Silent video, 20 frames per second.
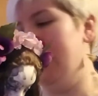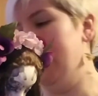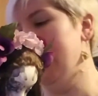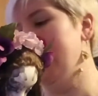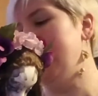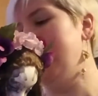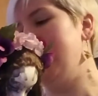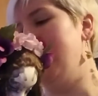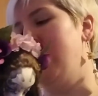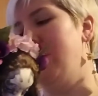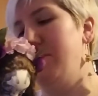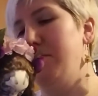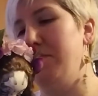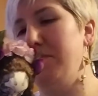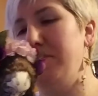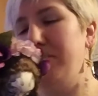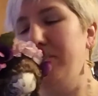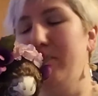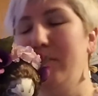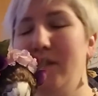it's
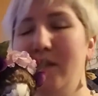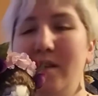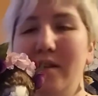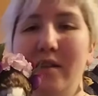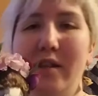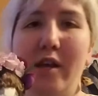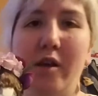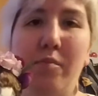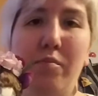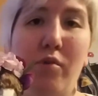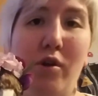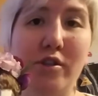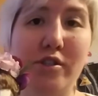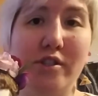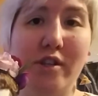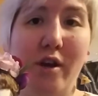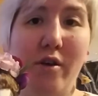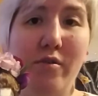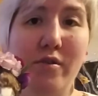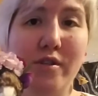like brushed
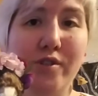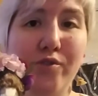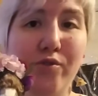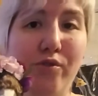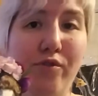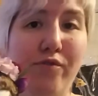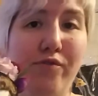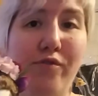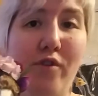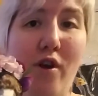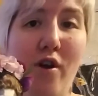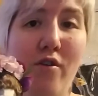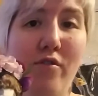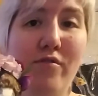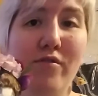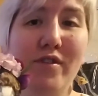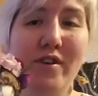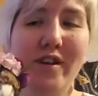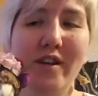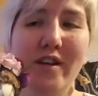out into a fro,